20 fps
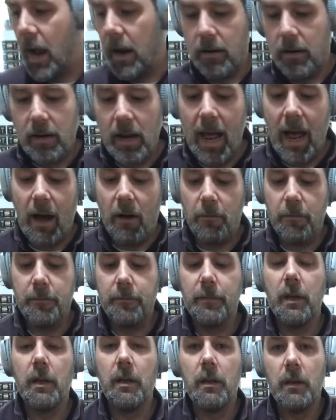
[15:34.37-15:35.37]
All right,
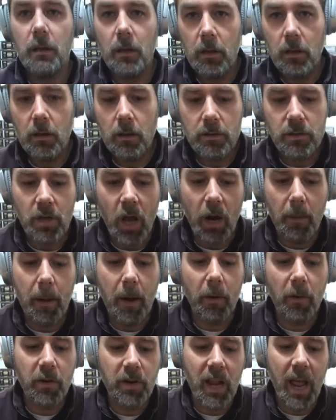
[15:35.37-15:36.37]
now, let's
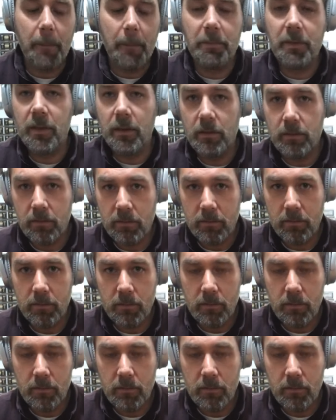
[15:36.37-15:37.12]
talk about our depth.